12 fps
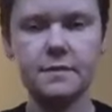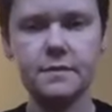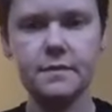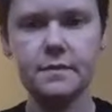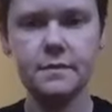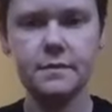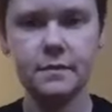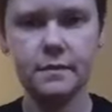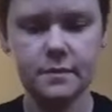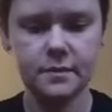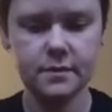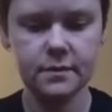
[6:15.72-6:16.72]

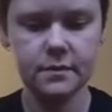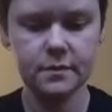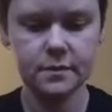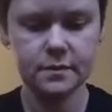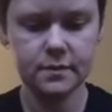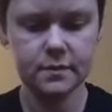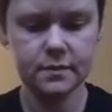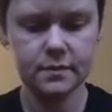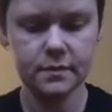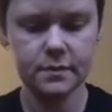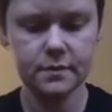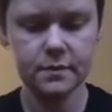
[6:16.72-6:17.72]

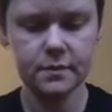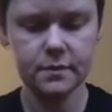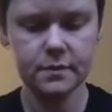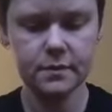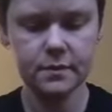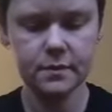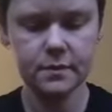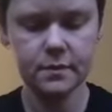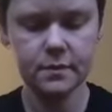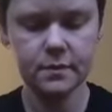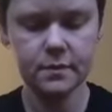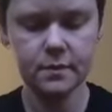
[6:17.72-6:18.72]

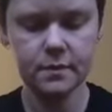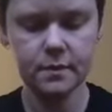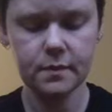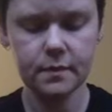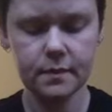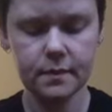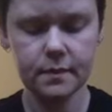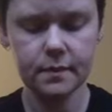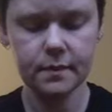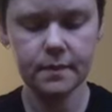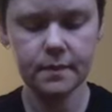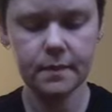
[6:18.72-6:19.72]

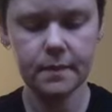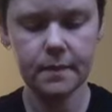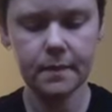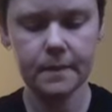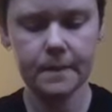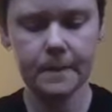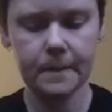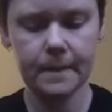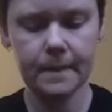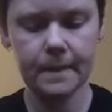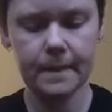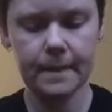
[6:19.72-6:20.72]

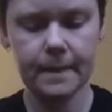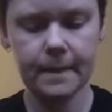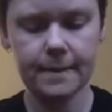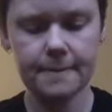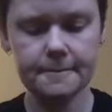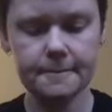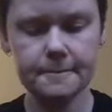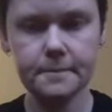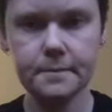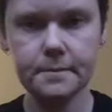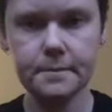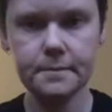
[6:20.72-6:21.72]

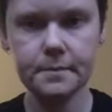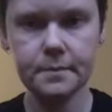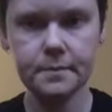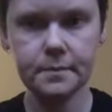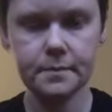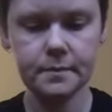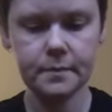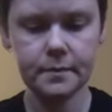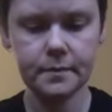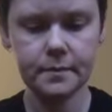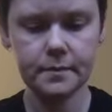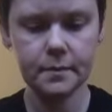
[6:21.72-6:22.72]

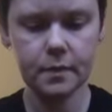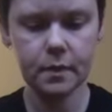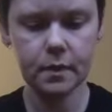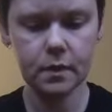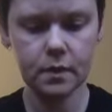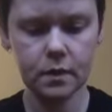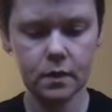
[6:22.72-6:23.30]
(silence)